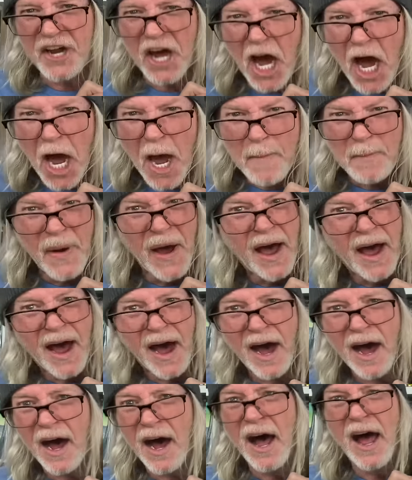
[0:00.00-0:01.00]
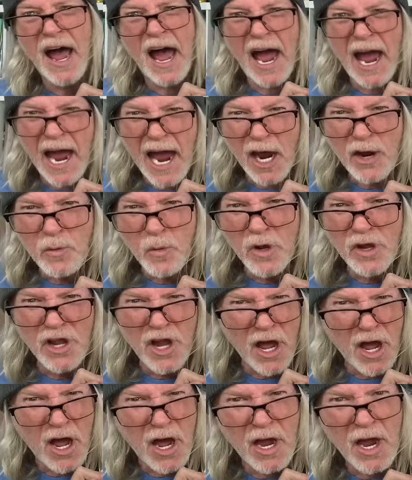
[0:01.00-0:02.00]
Up,
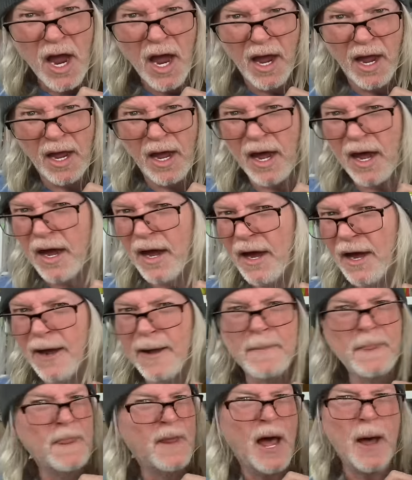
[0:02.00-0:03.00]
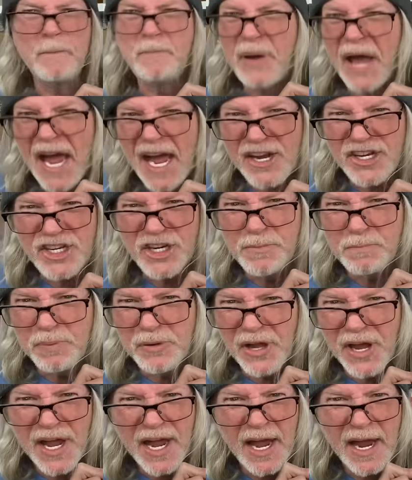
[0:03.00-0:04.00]
Aqualung, a passion
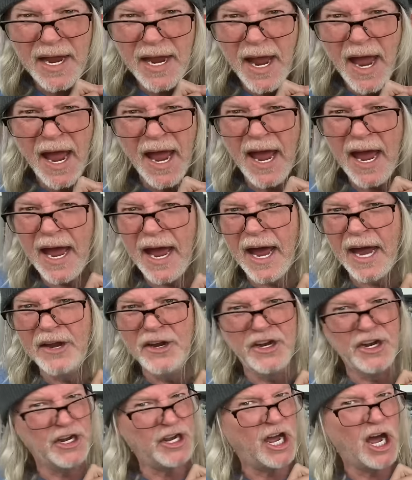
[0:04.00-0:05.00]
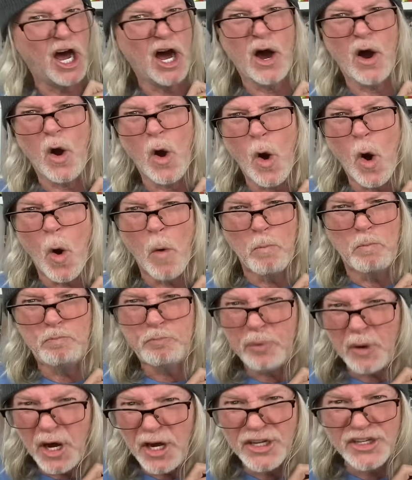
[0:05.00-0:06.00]
play, and a whole
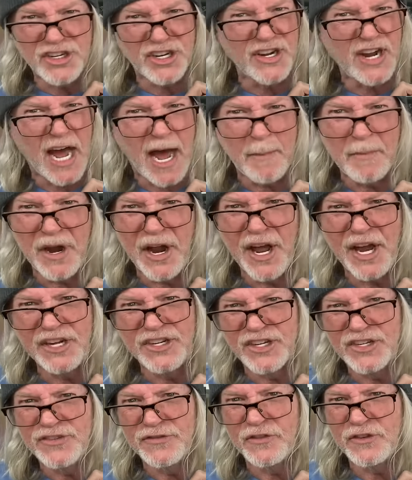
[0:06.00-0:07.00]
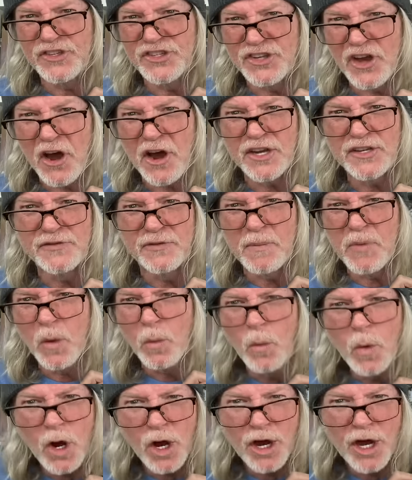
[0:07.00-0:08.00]
bunch of nominations for Songs from the
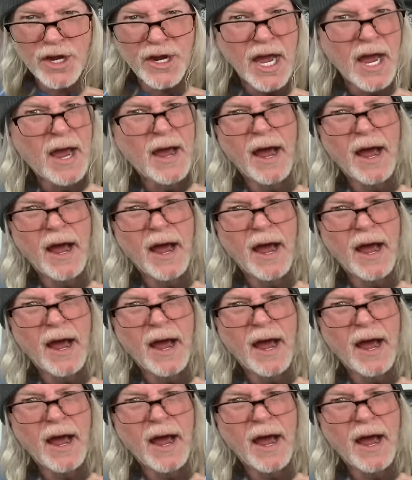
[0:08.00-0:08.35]
Wood.